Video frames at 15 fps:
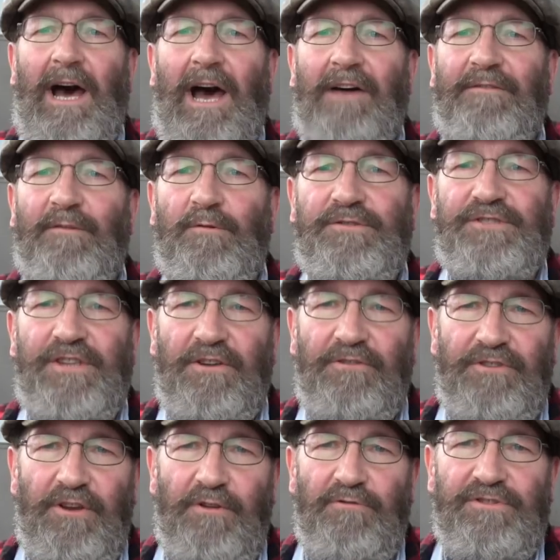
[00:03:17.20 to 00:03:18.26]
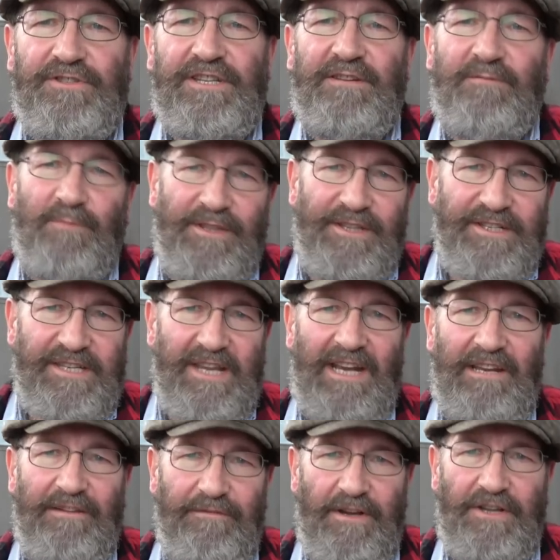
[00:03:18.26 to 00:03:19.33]
I've also used it with the
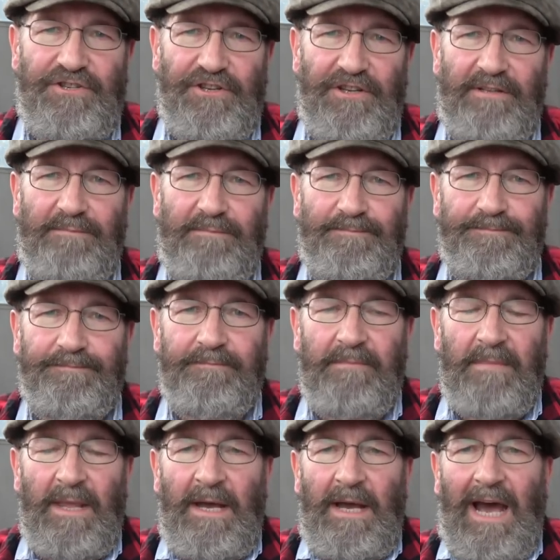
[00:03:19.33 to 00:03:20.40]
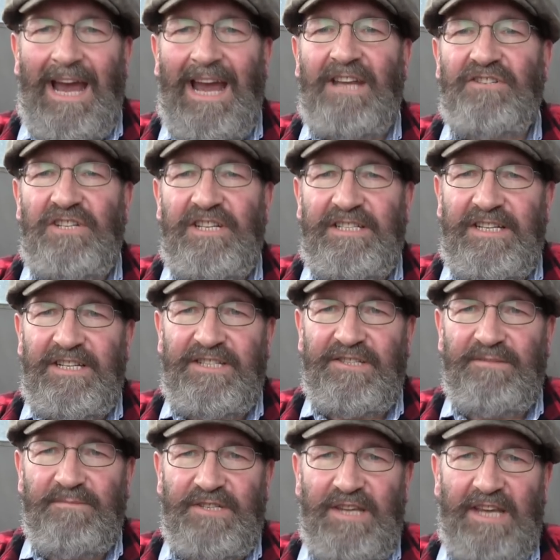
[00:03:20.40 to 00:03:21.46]
television I actually did
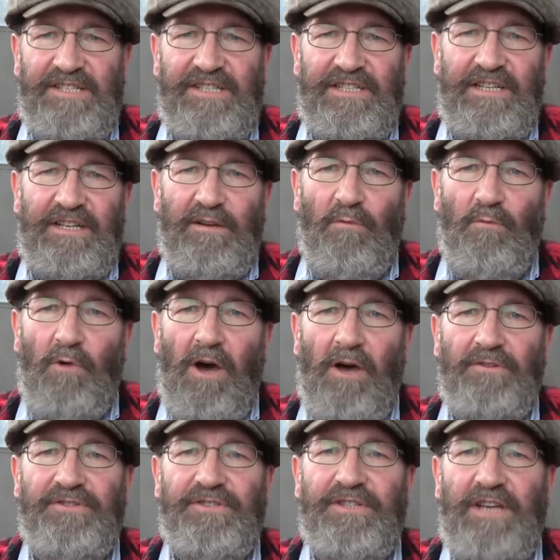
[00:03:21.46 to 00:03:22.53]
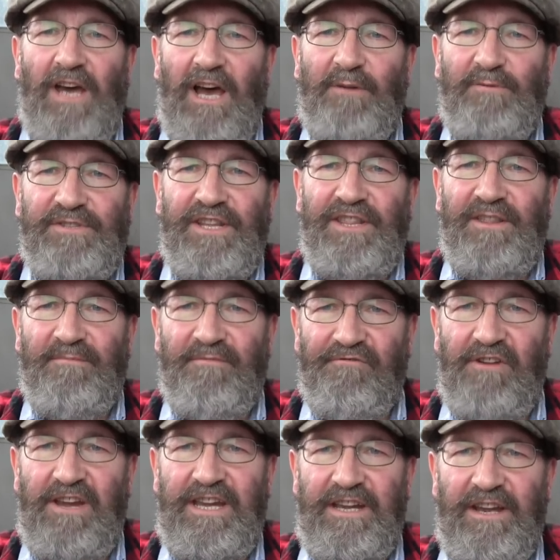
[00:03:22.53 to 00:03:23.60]
some testing whilst I was in the
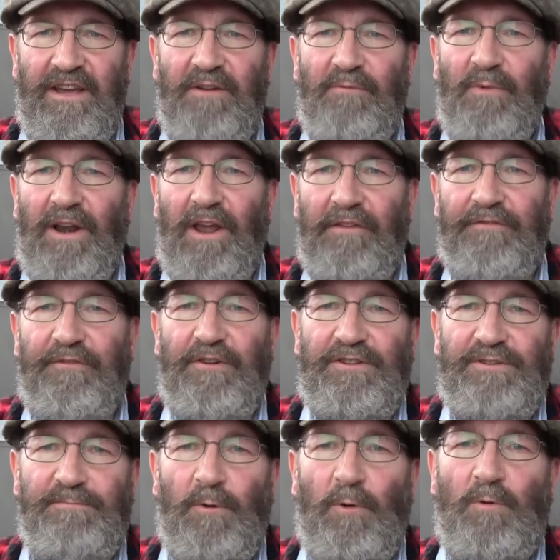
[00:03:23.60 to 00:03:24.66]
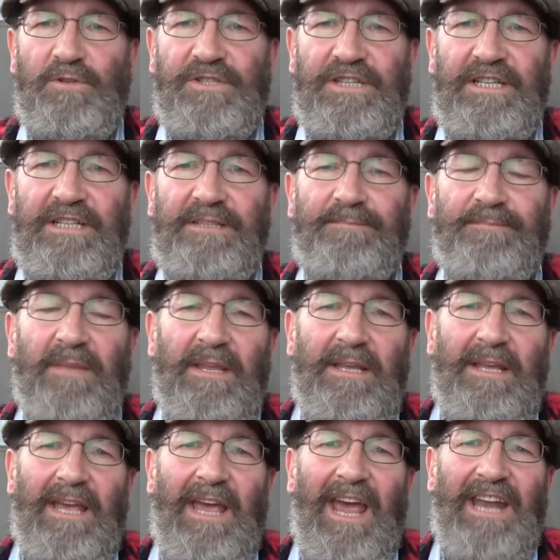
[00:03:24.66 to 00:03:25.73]
marina when I first bought it
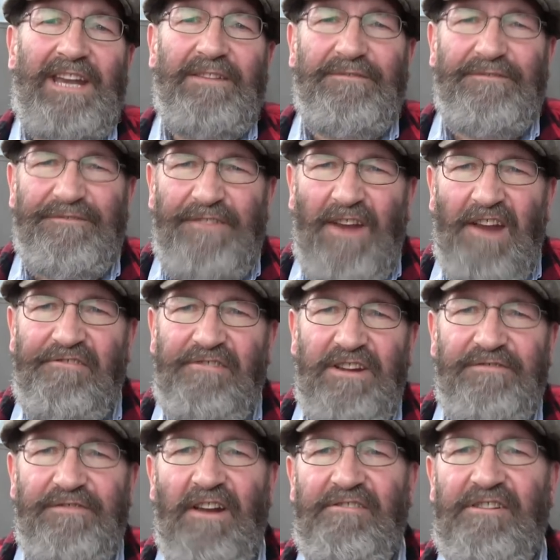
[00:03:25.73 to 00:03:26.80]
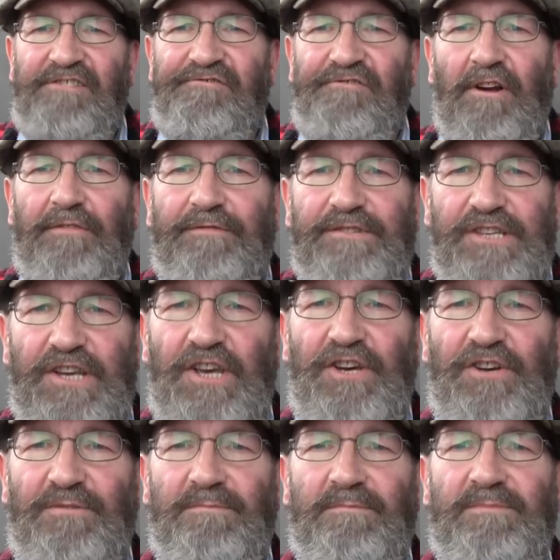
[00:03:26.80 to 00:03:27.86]
and in very very rough
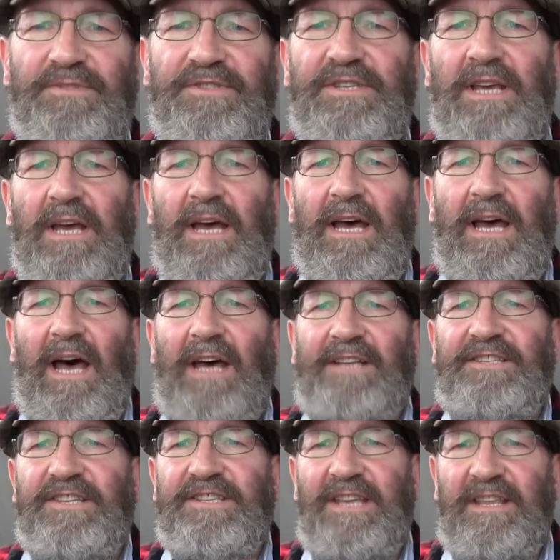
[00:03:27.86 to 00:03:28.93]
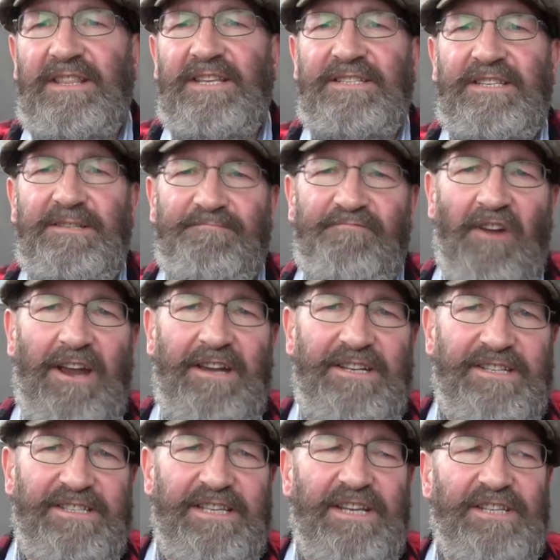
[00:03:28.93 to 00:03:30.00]
terms as I say this is
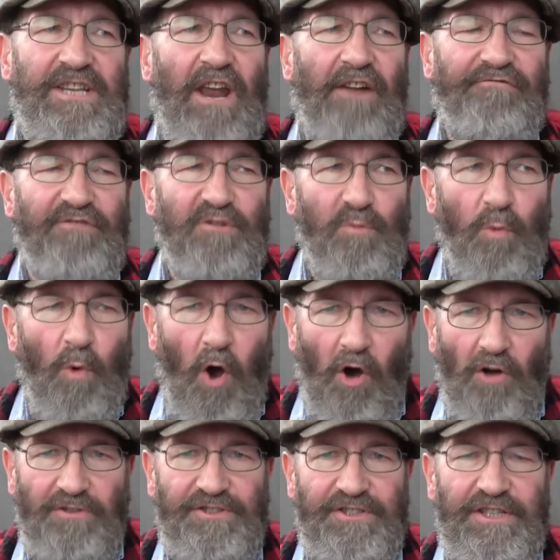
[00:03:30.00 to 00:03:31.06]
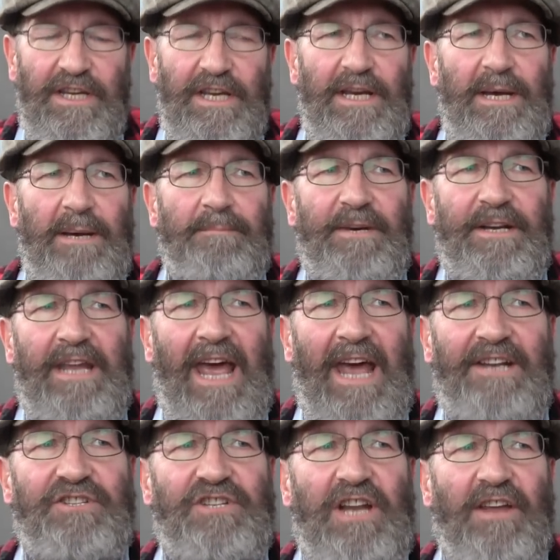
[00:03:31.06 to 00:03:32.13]
branded 600 watt but it
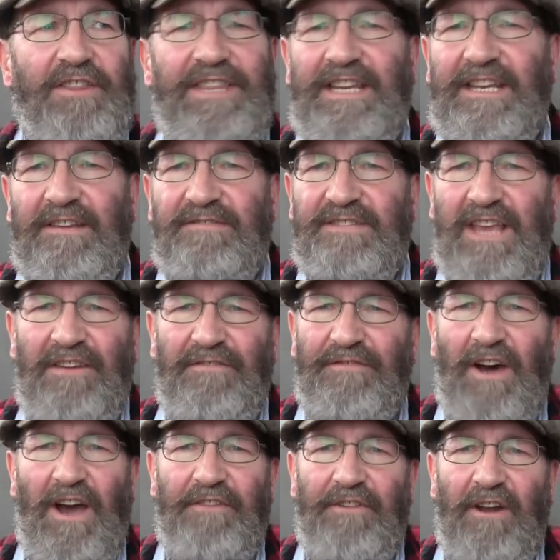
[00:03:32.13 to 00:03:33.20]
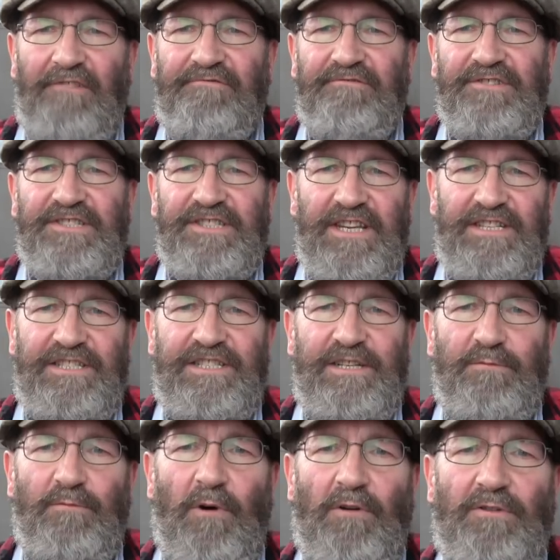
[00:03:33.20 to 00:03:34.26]
actually I think gives out 560
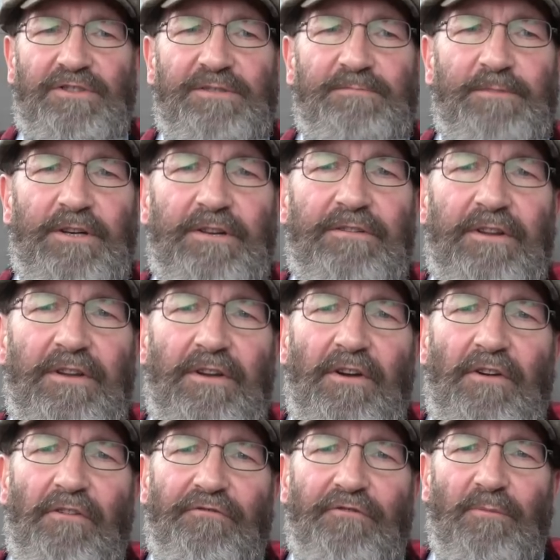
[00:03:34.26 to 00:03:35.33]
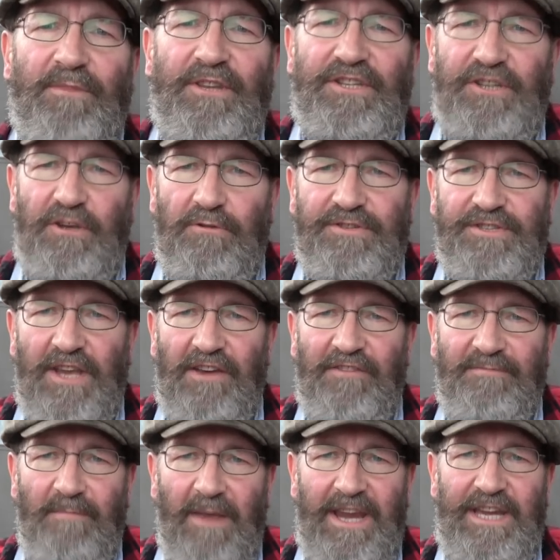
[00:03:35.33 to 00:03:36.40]
watts but from the use
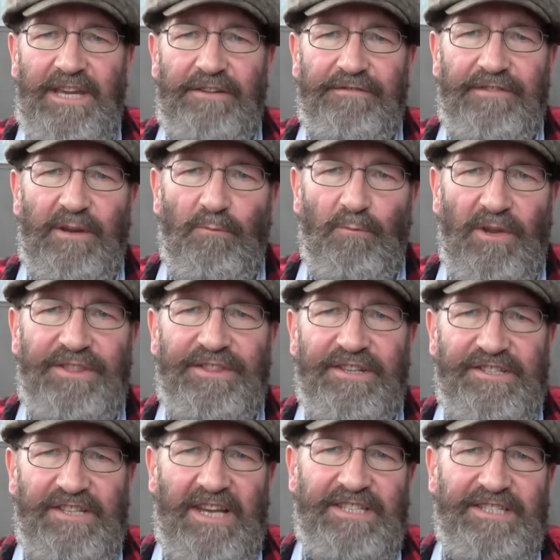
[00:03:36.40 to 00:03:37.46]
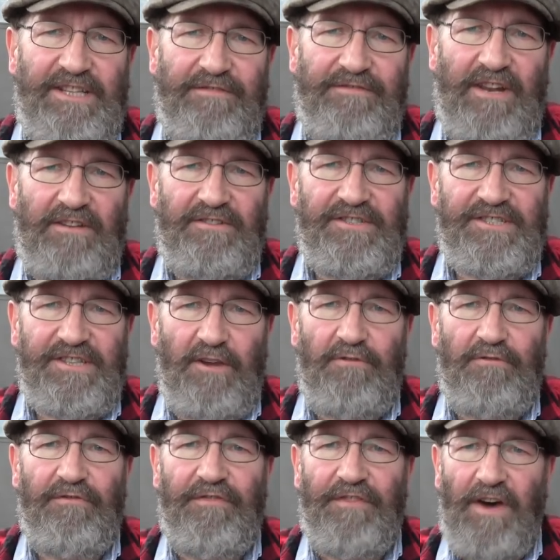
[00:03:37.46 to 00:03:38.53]
I've made of it with the tests I've done so
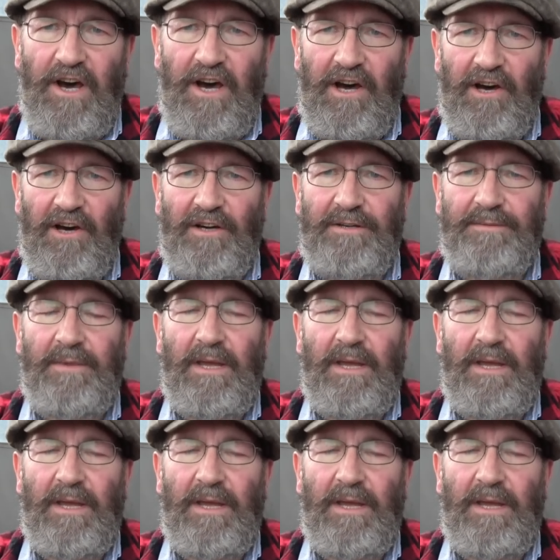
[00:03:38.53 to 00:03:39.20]
far,